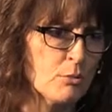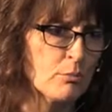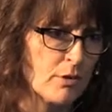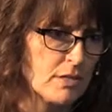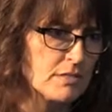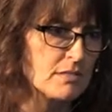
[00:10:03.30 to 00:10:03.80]

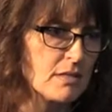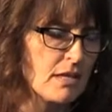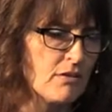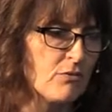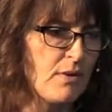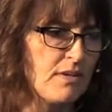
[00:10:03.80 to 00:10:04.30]
numerous,
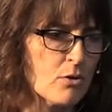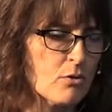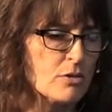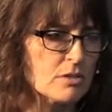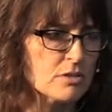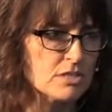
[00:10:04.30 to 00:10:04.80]
and if we
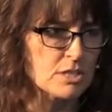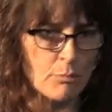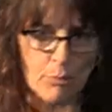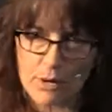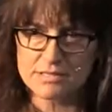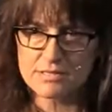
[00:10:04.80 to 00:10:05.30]
don't
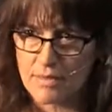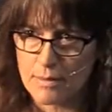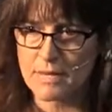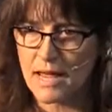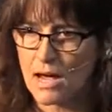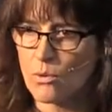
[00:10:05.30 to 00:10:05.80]
suppress
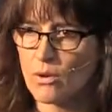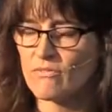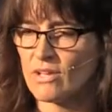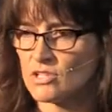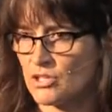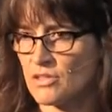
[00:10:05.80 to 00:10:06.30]
them now,
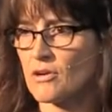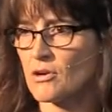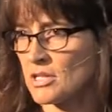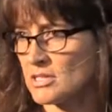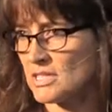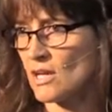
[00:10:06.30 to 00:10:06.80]
eventually they're
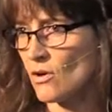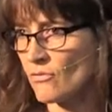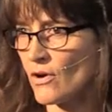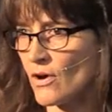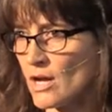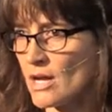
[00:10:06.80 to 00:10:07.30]
going to take
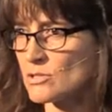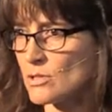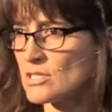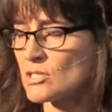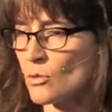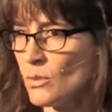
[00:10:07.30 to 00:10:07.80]
over our
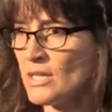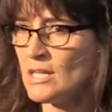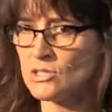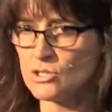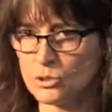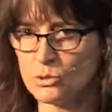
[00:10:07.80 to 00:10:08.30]
country. So we
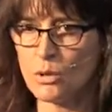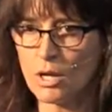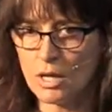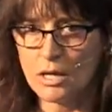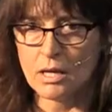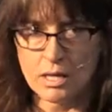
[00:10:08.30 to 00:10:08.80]
need to
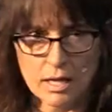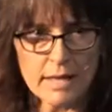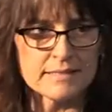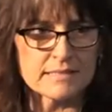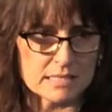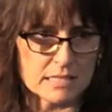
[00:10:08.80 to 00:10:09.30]

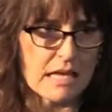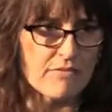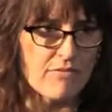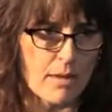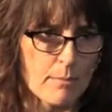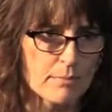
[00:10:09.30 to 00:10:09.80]

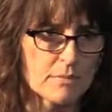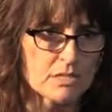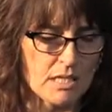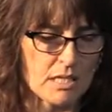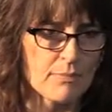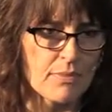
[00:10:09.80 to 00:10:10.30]
enslave them
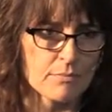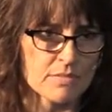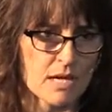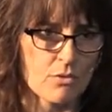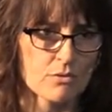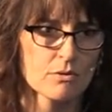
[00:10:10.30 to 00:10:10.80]
to keep them
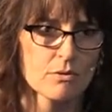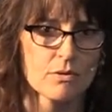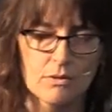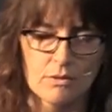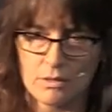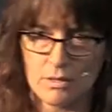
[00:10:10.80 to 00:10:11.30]
down.
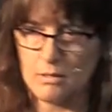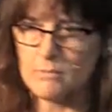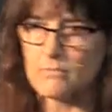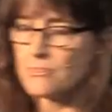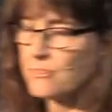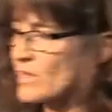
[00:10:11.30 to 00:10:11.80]
Okay?